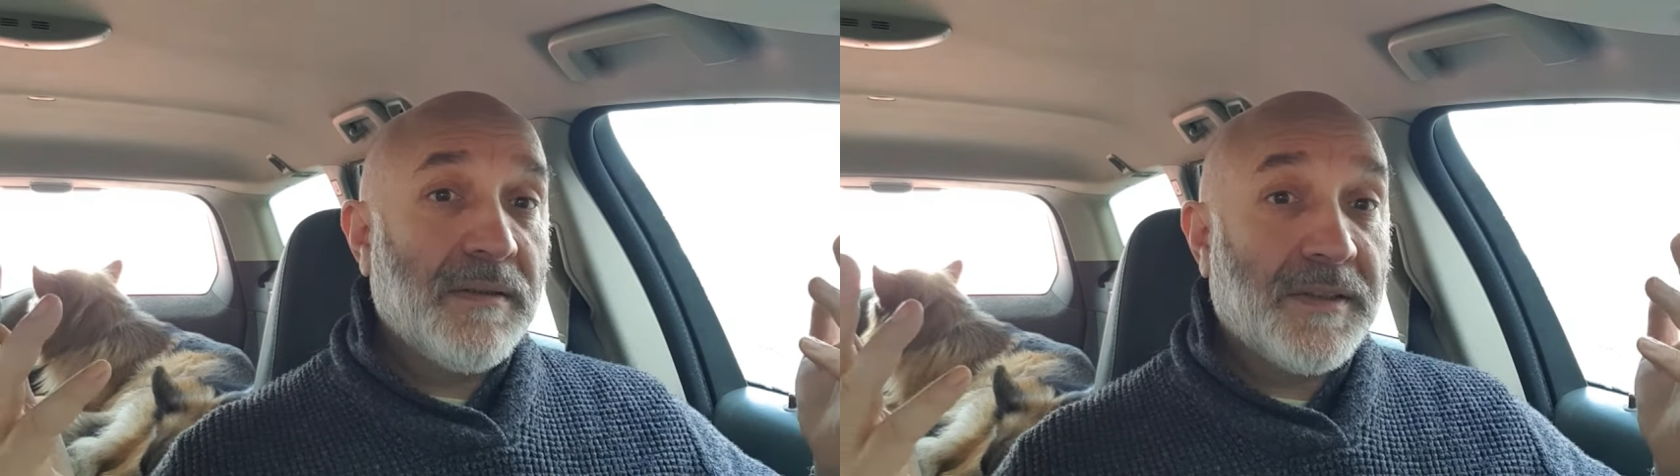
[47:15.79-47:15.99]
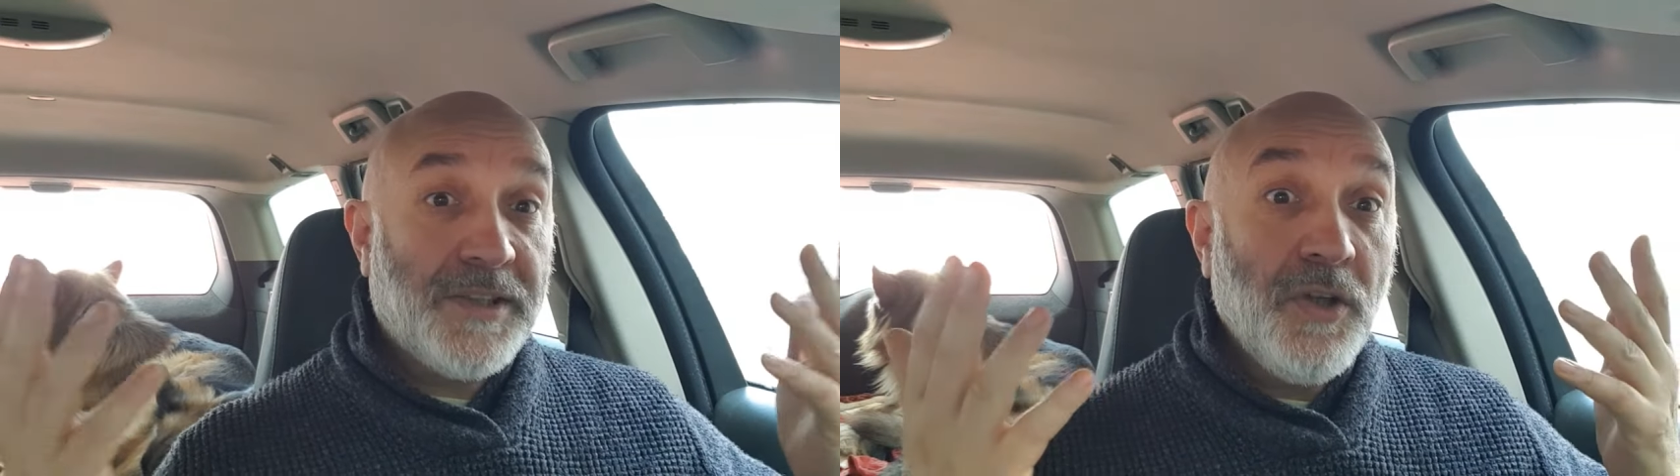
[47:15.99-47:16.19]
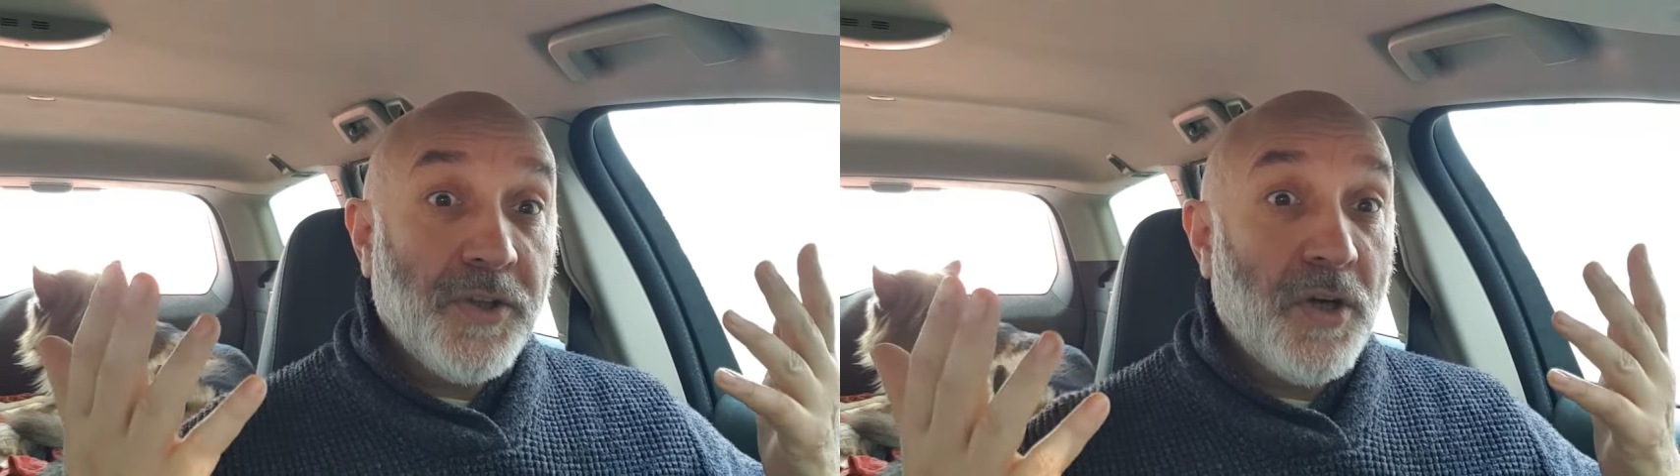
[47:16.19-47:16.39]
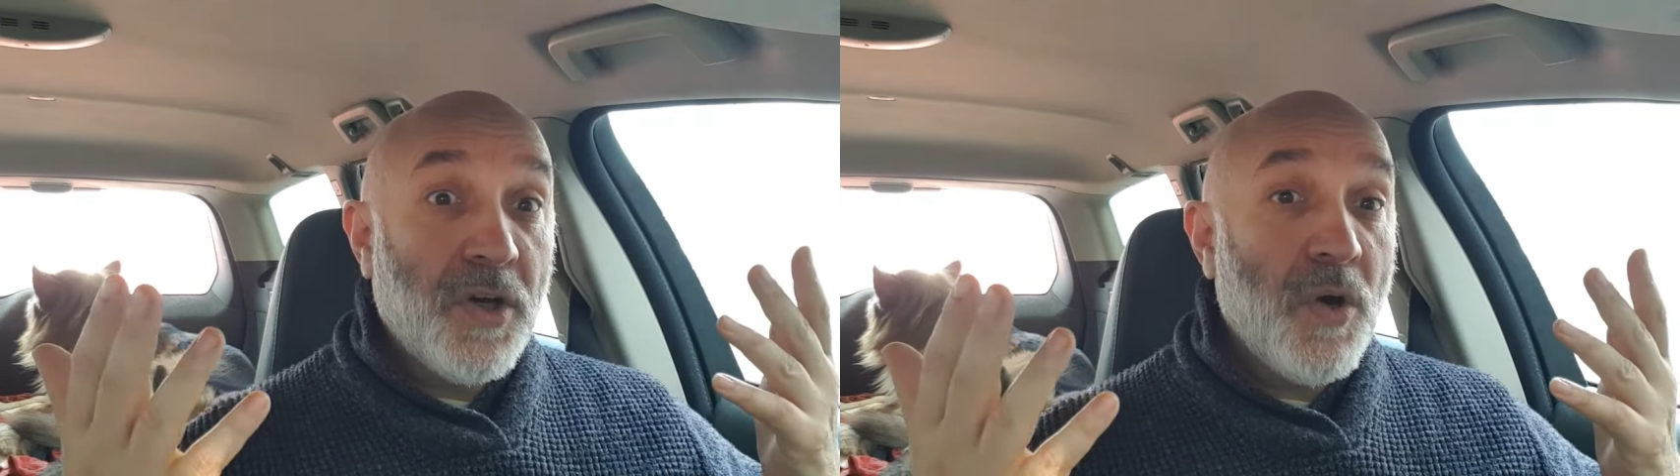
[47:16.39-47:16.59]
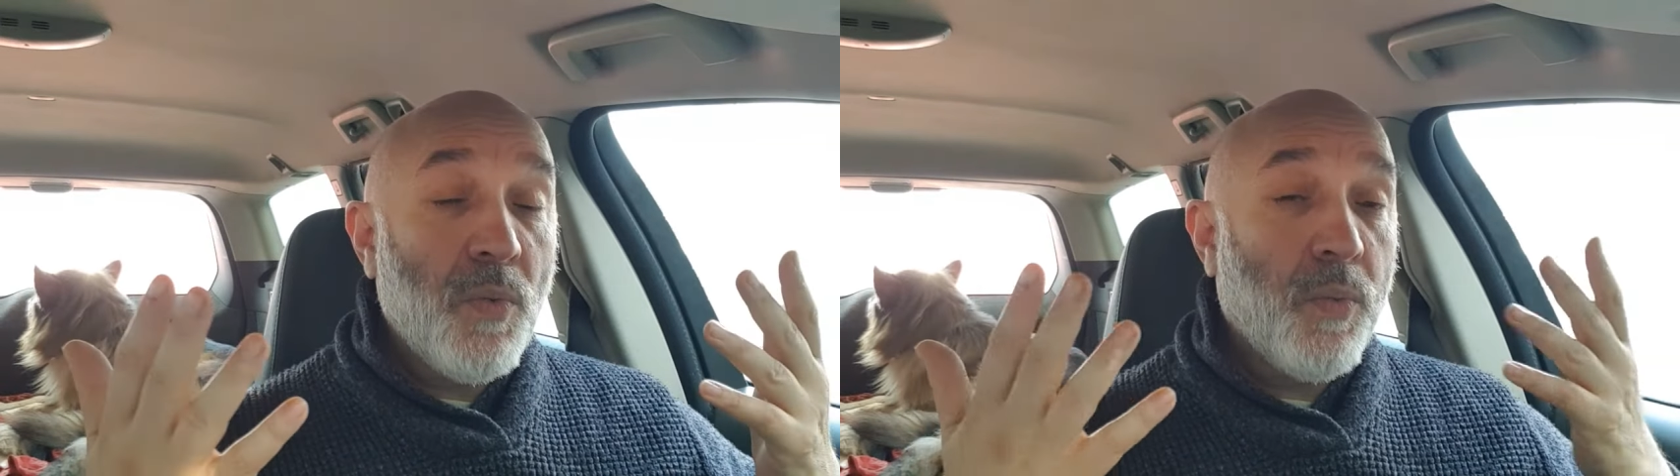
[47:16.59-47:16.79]
still don't
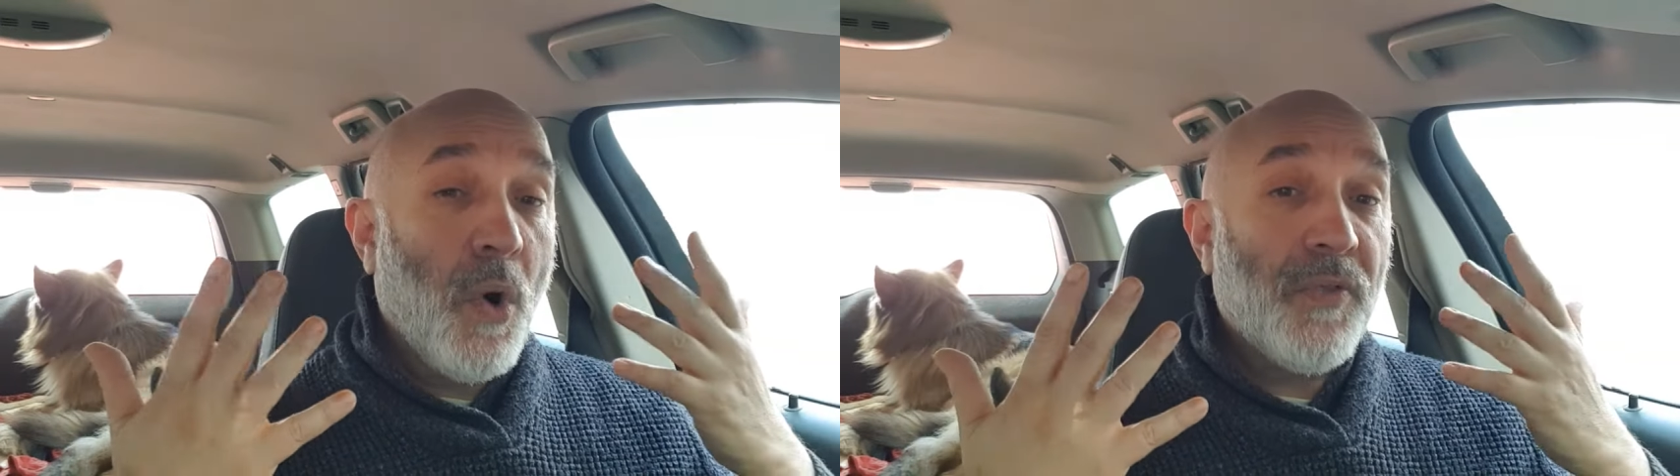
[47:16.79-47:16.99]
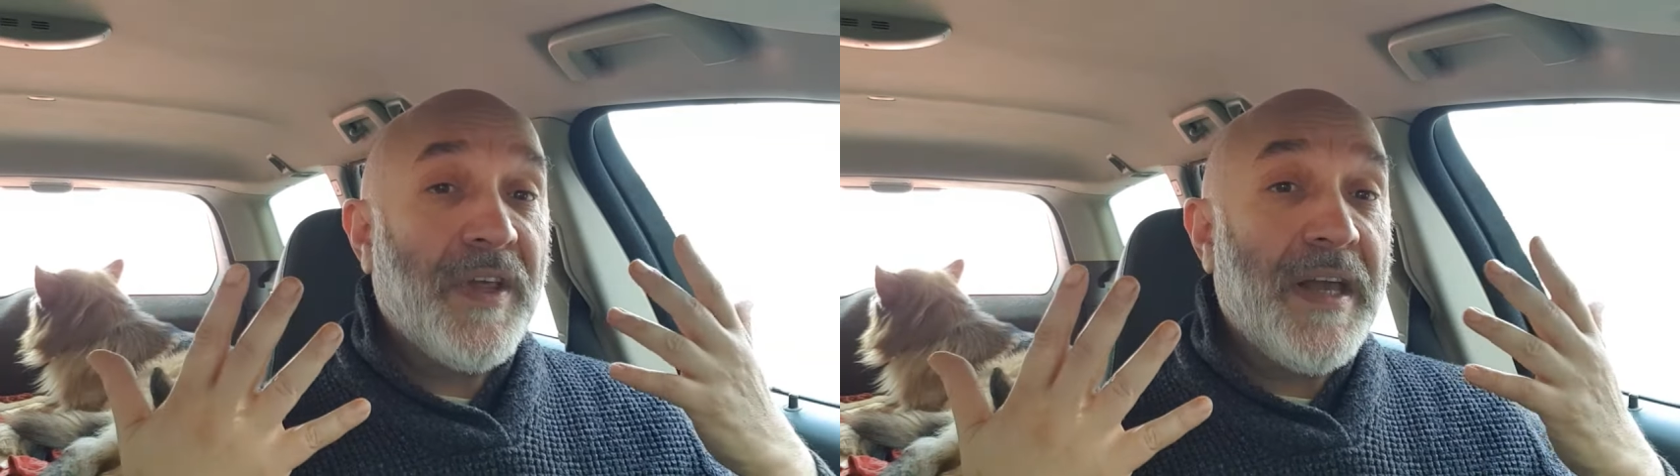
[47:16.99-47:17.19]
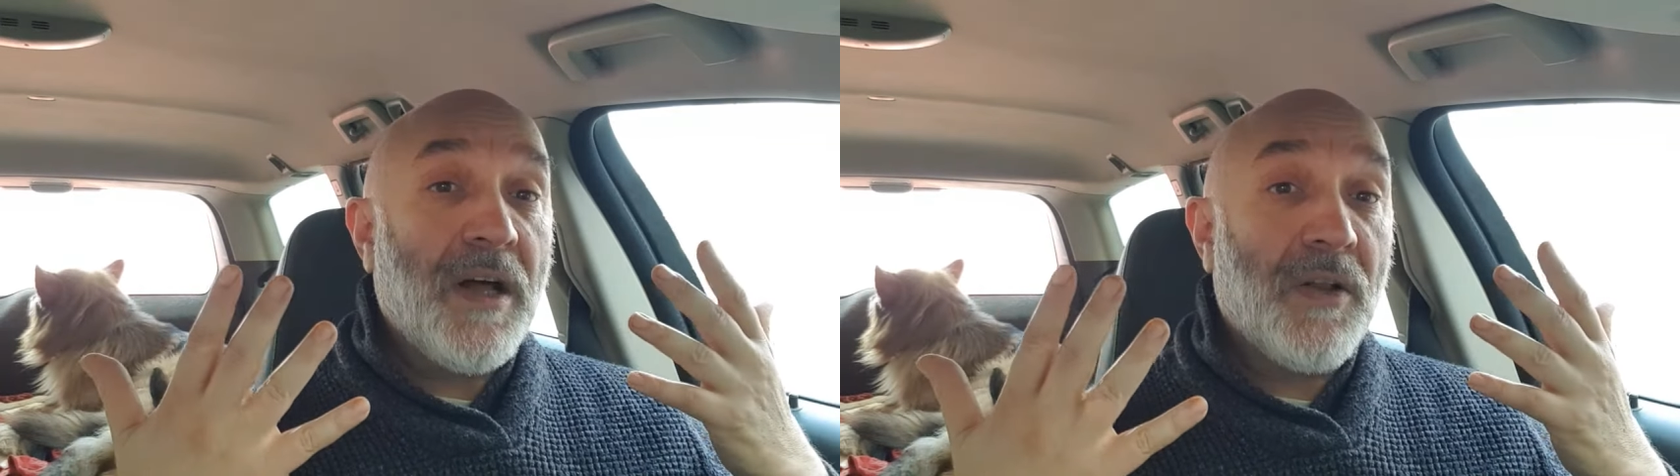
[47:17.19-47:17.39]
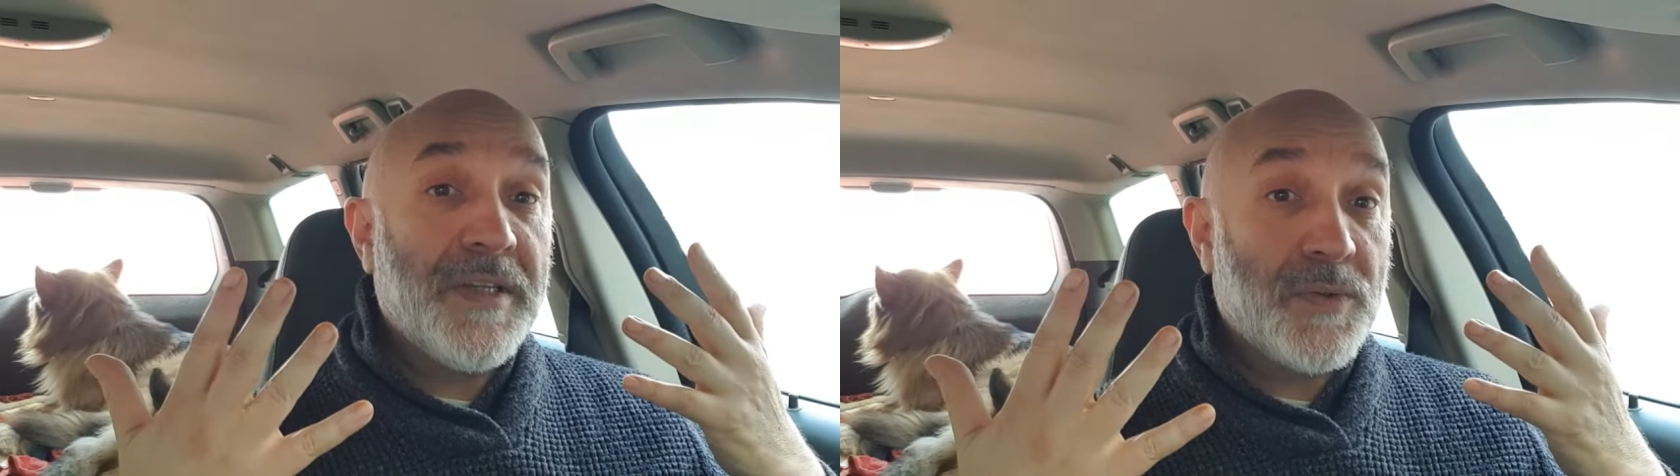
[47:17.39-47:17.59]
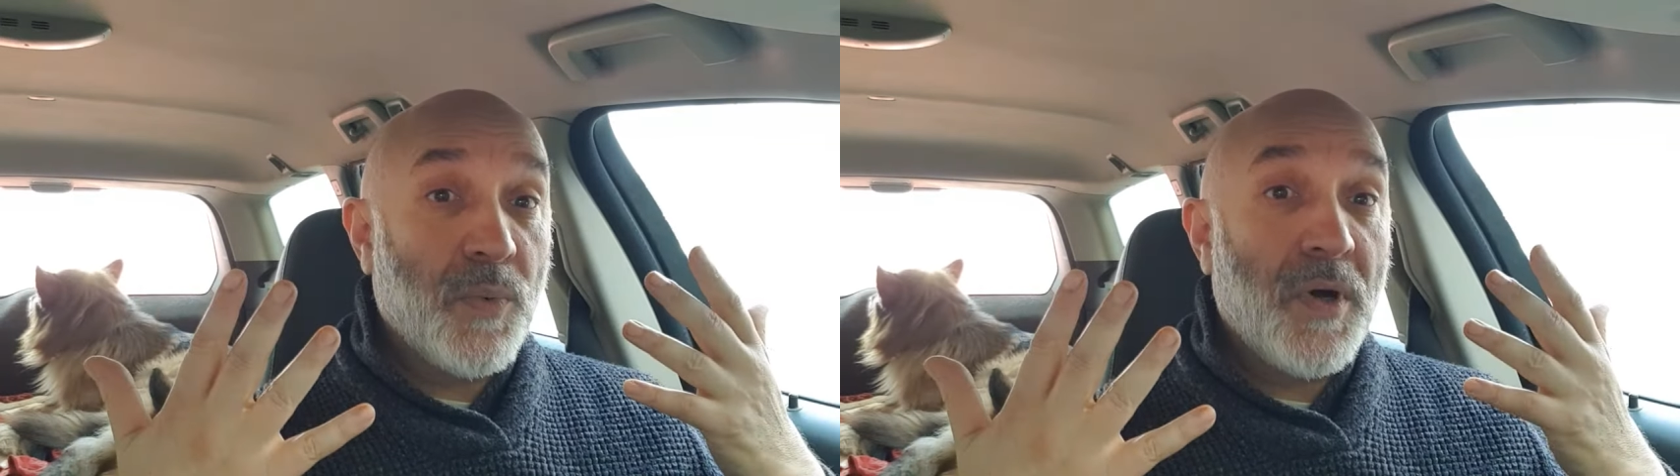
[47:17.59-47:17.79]
know what the hell
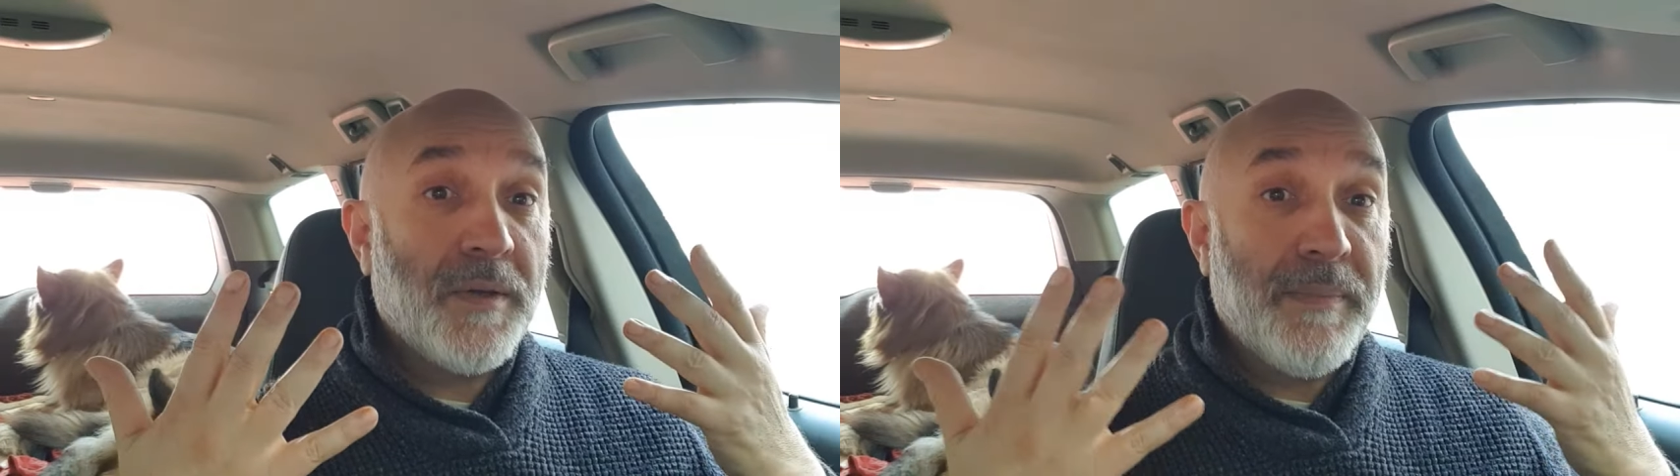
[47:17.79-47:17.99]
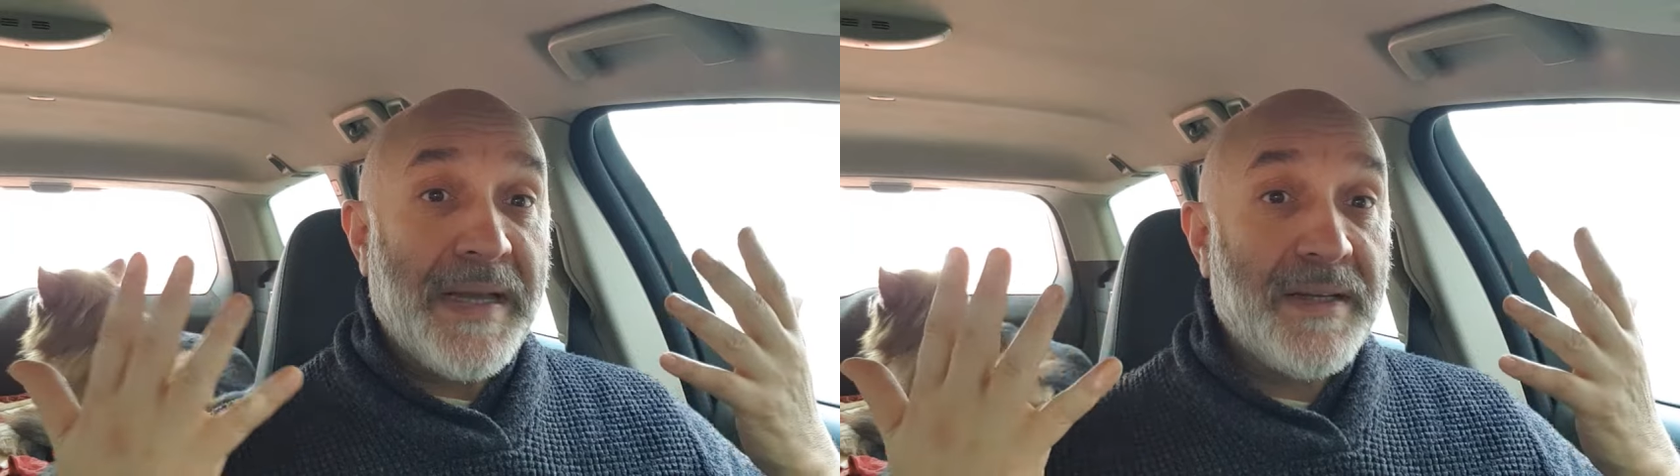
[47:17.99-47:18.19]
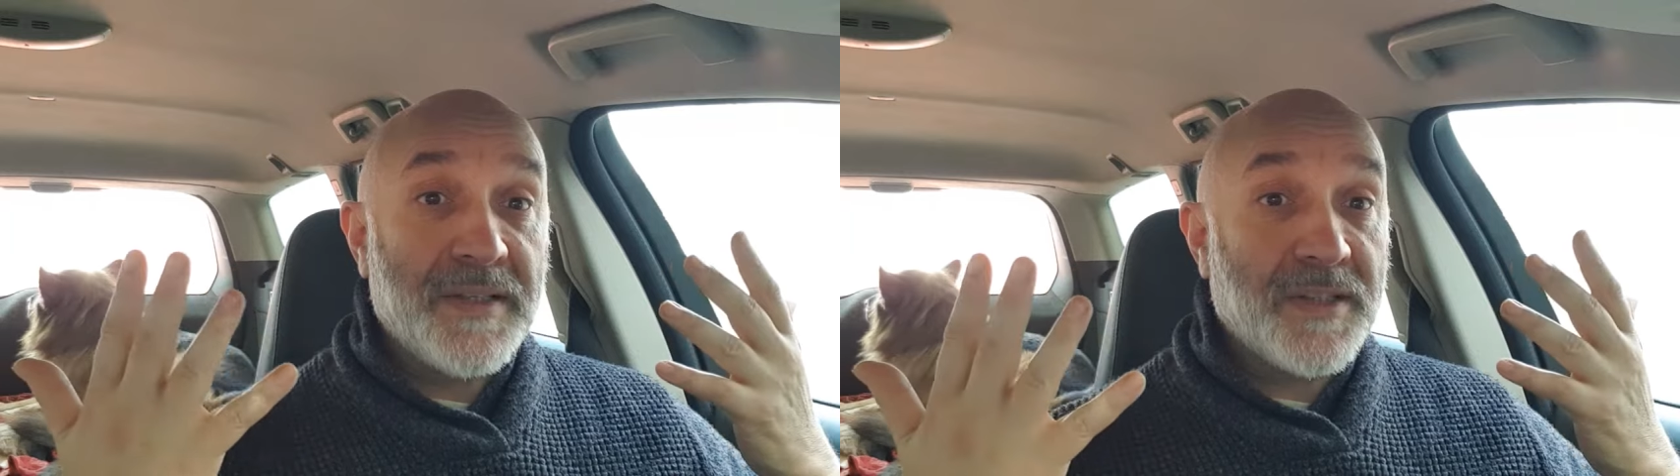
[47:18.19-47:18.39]
this word means.